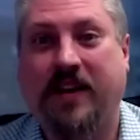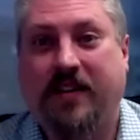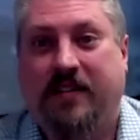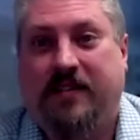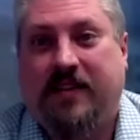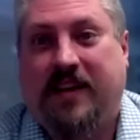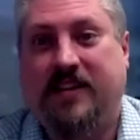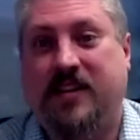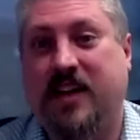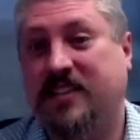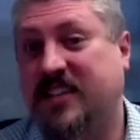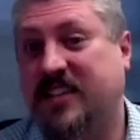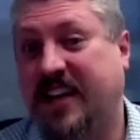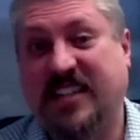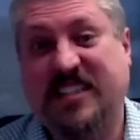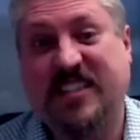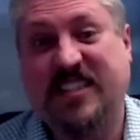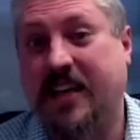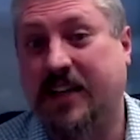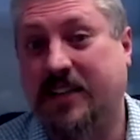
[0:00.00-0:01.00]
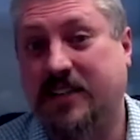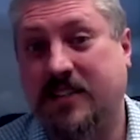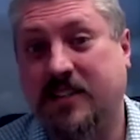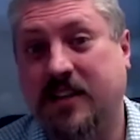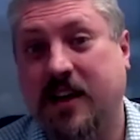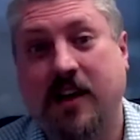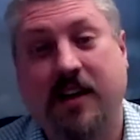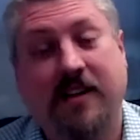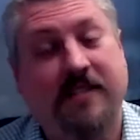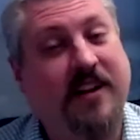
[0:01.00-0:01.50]
It doesn't exist.
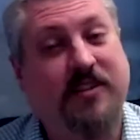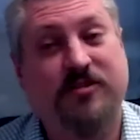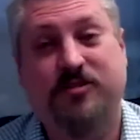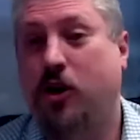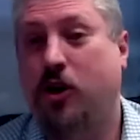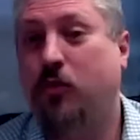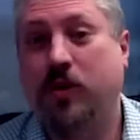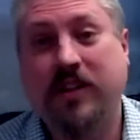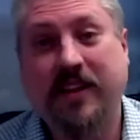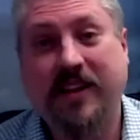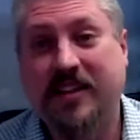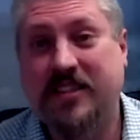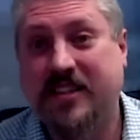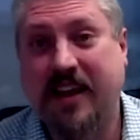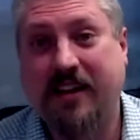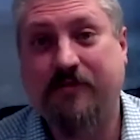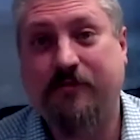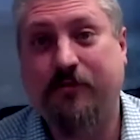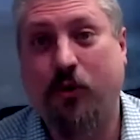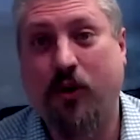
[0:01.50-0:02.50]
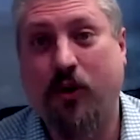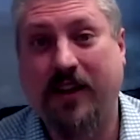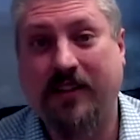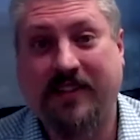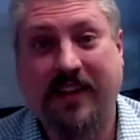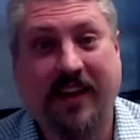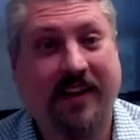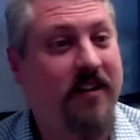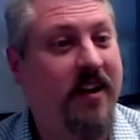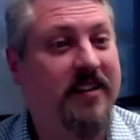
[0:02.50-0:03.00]
There's no release date for it.
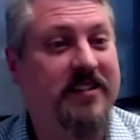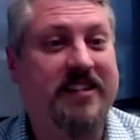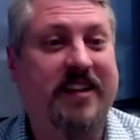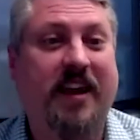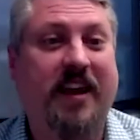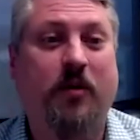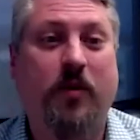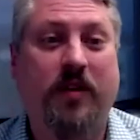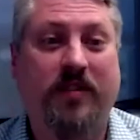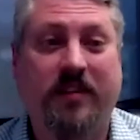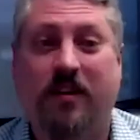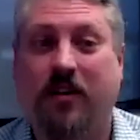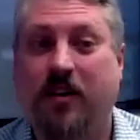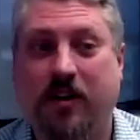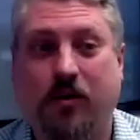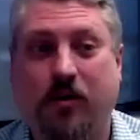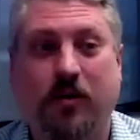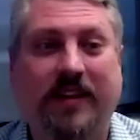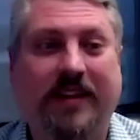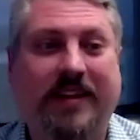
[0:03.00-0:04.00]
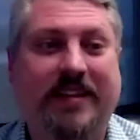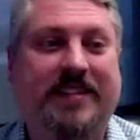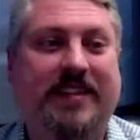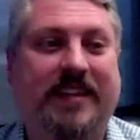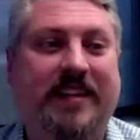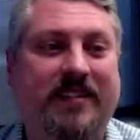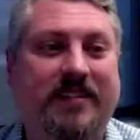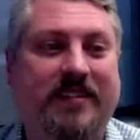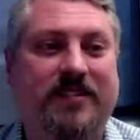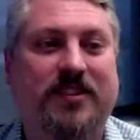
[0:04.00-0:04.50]
They're not saying when they're going to release
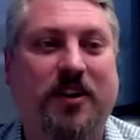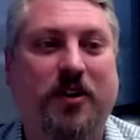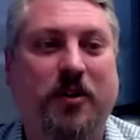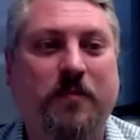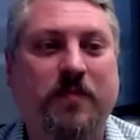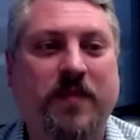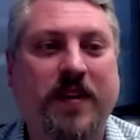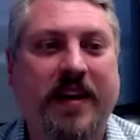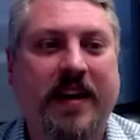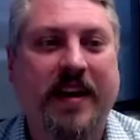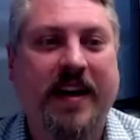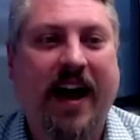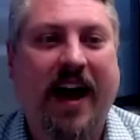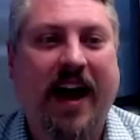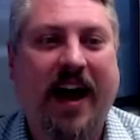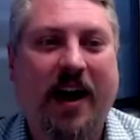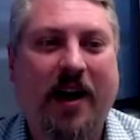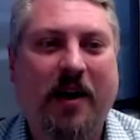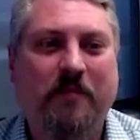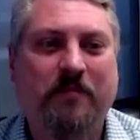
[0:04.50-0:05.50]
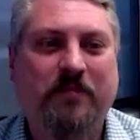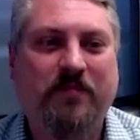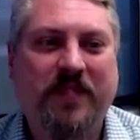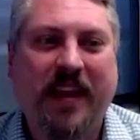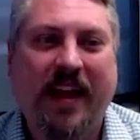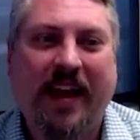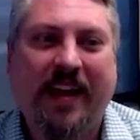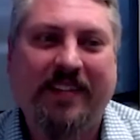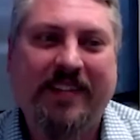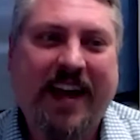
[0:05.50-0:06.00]
it, and so
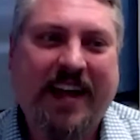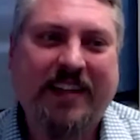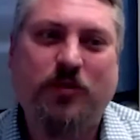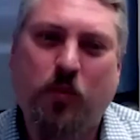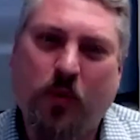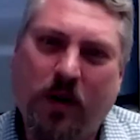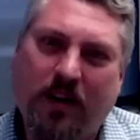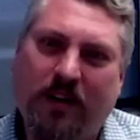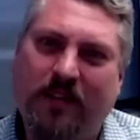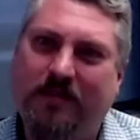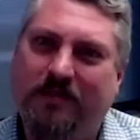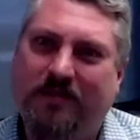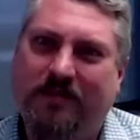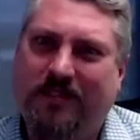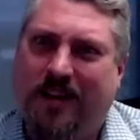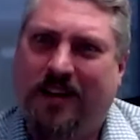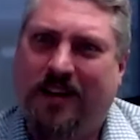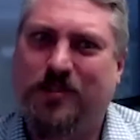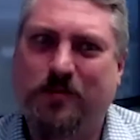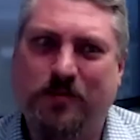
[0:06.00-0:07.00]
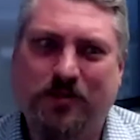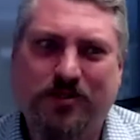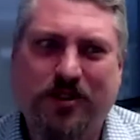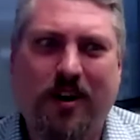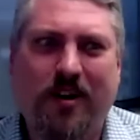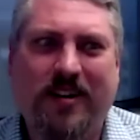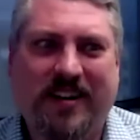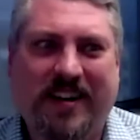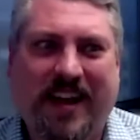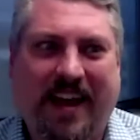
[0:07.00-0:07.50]
that's where customers
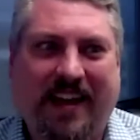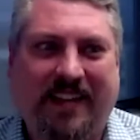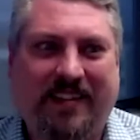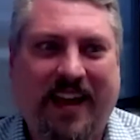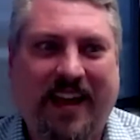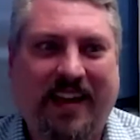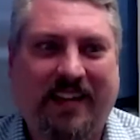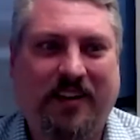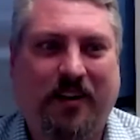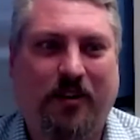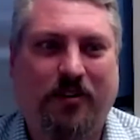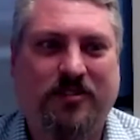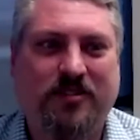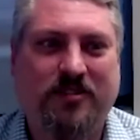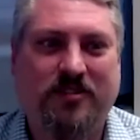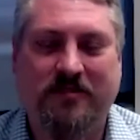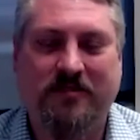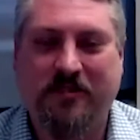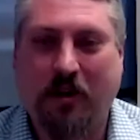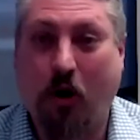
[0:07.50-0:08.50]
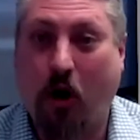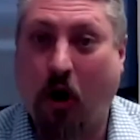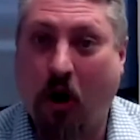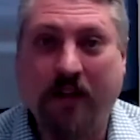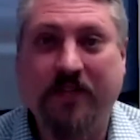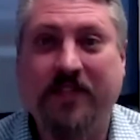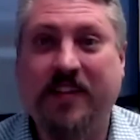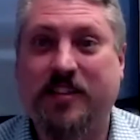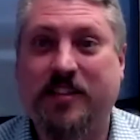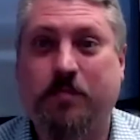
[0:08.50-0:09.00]
are today. They're
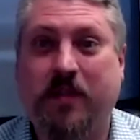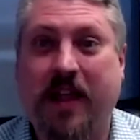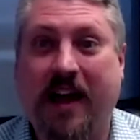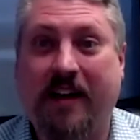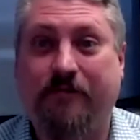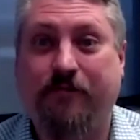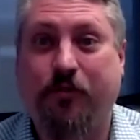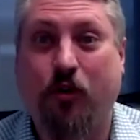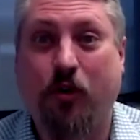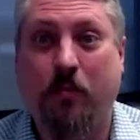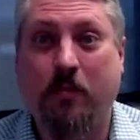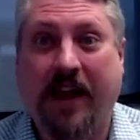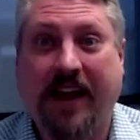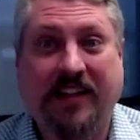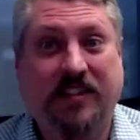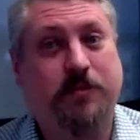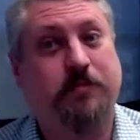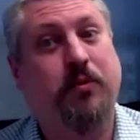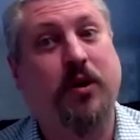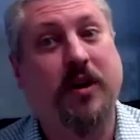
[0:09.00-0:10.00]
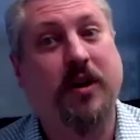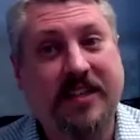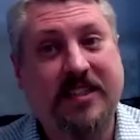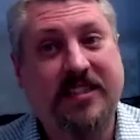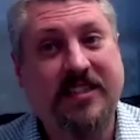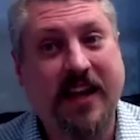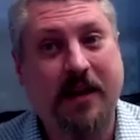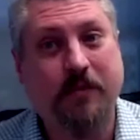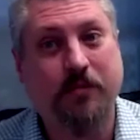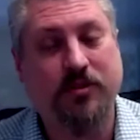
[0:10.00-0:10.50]
on this platform. It's pretty
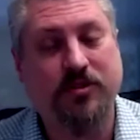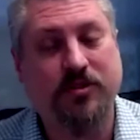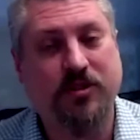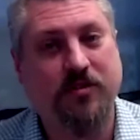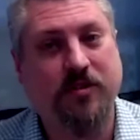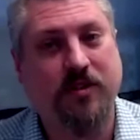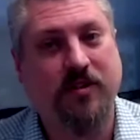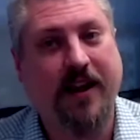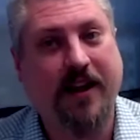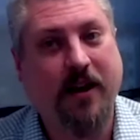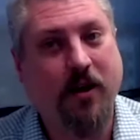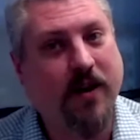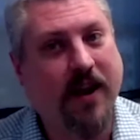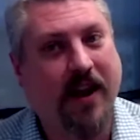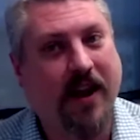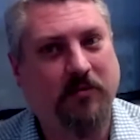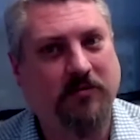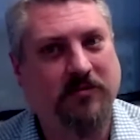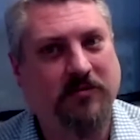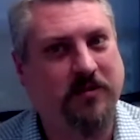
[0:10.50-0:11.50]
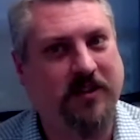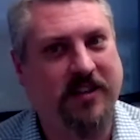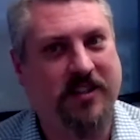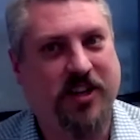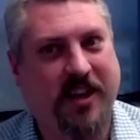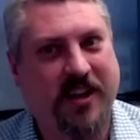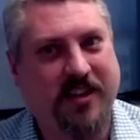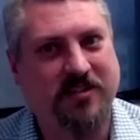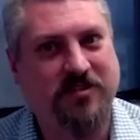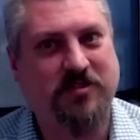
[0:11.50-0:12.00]
stable, so they're like, okay, do we
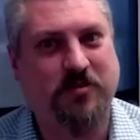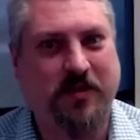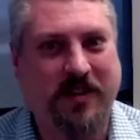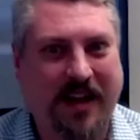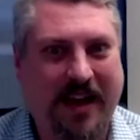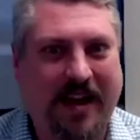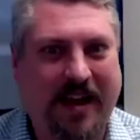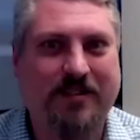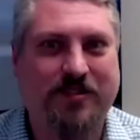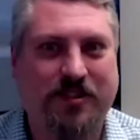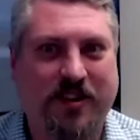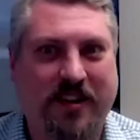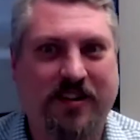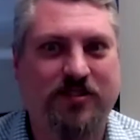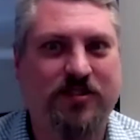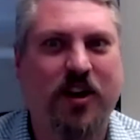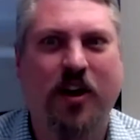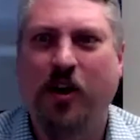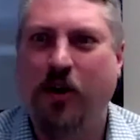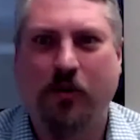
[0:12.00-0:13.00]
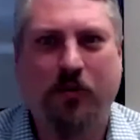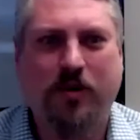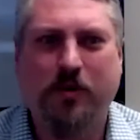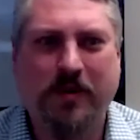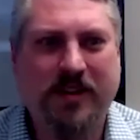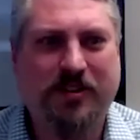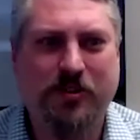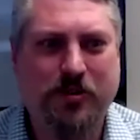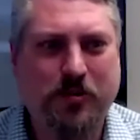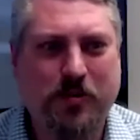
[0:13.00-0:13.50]
change? Do we not change? What do
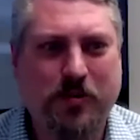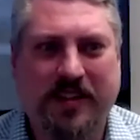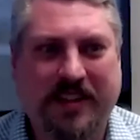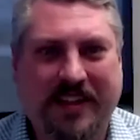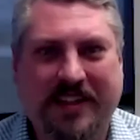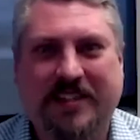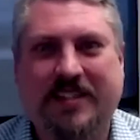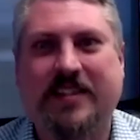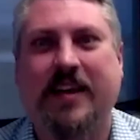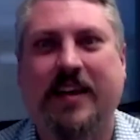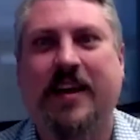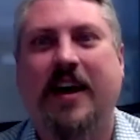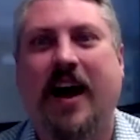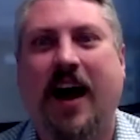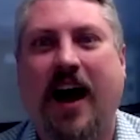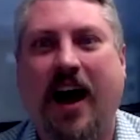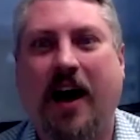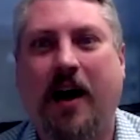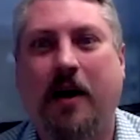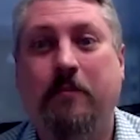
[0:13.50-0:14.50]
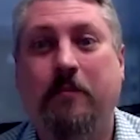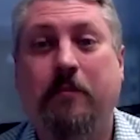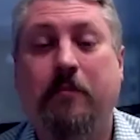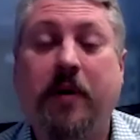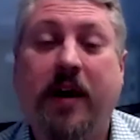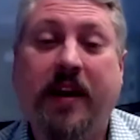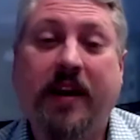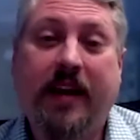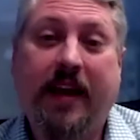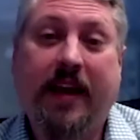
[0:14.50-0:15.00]
we do with this?
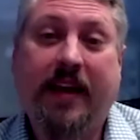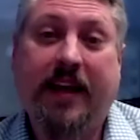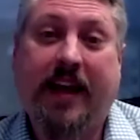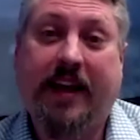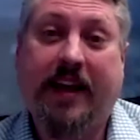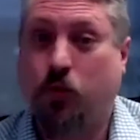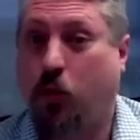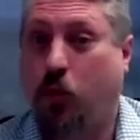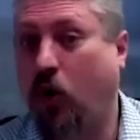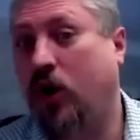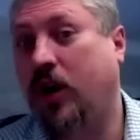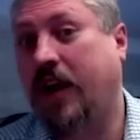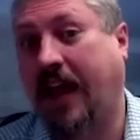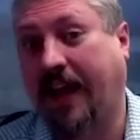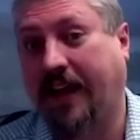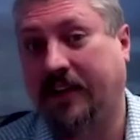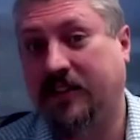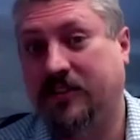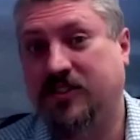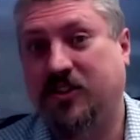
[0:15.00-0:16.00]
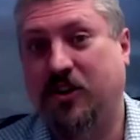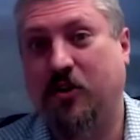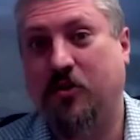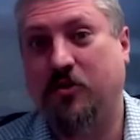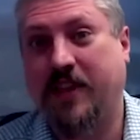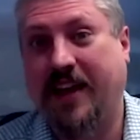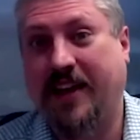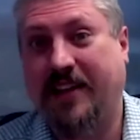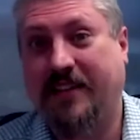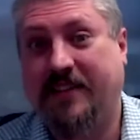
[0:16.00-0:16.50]
But it's working, so
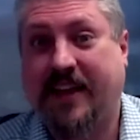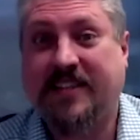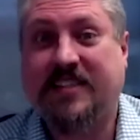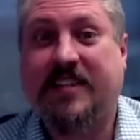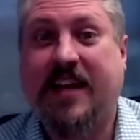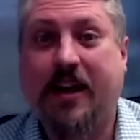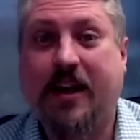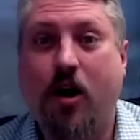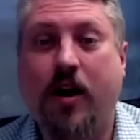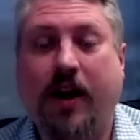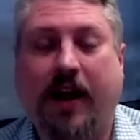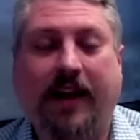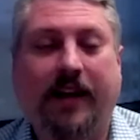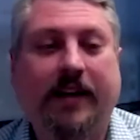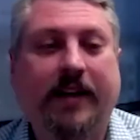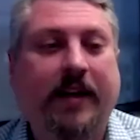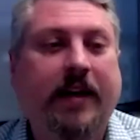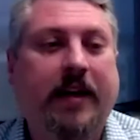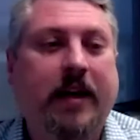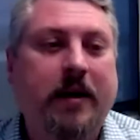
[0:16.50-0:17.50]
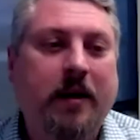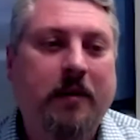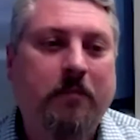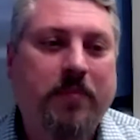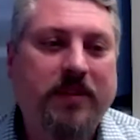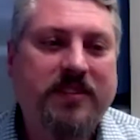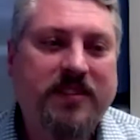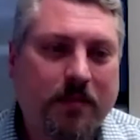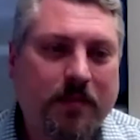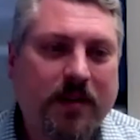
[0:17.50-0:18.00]
they stay on it.
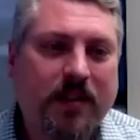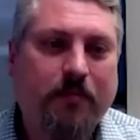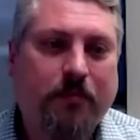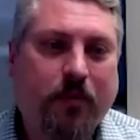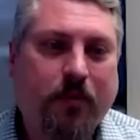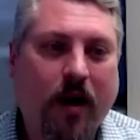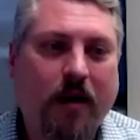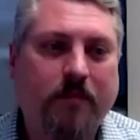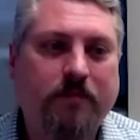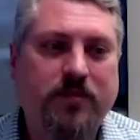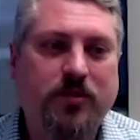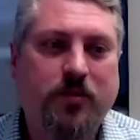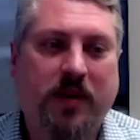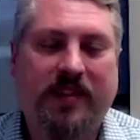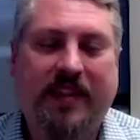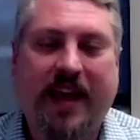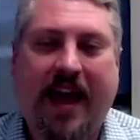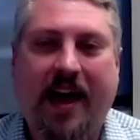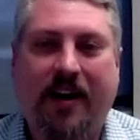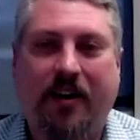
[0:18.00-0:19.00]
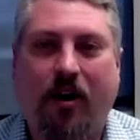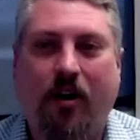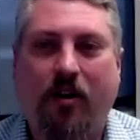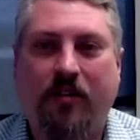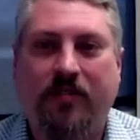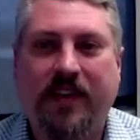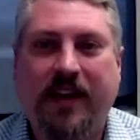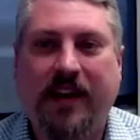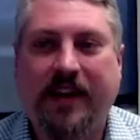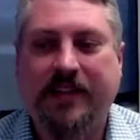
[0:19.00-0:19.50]
But some of the problems with that are
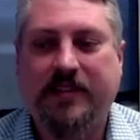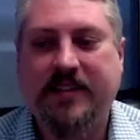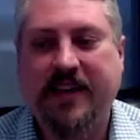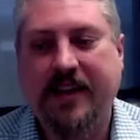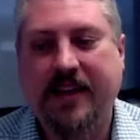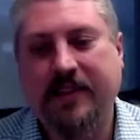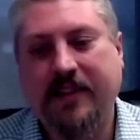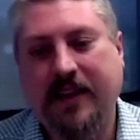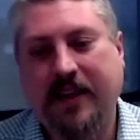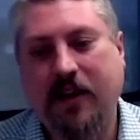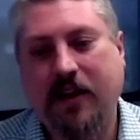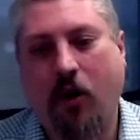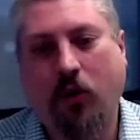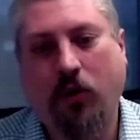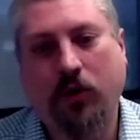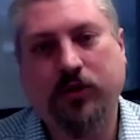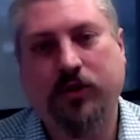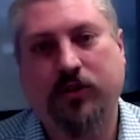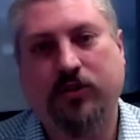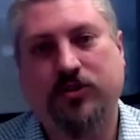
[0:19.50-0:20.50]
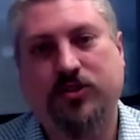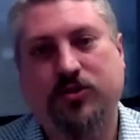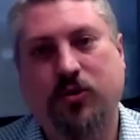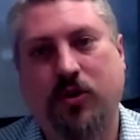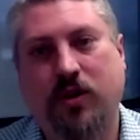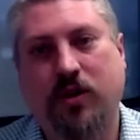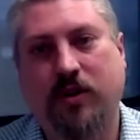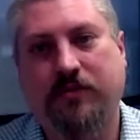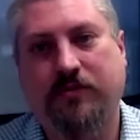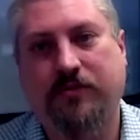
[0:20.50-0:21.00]
that it's in the older
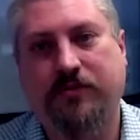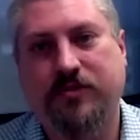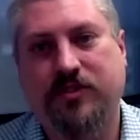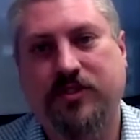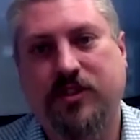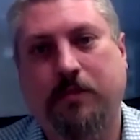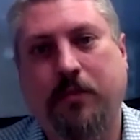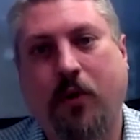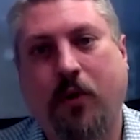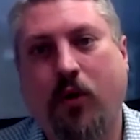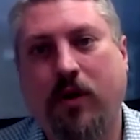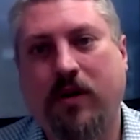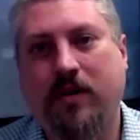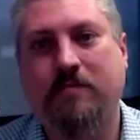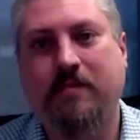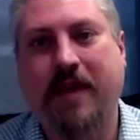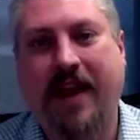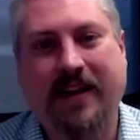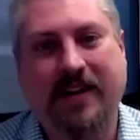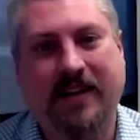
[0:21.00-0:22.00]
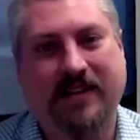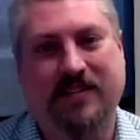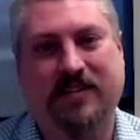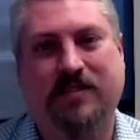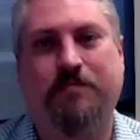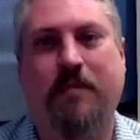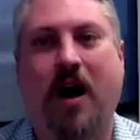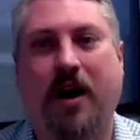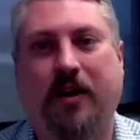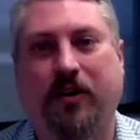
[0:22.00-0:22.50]
sort of support and maintenance
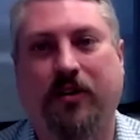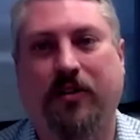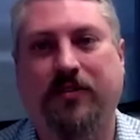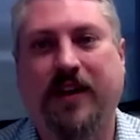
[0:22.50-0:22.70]
model.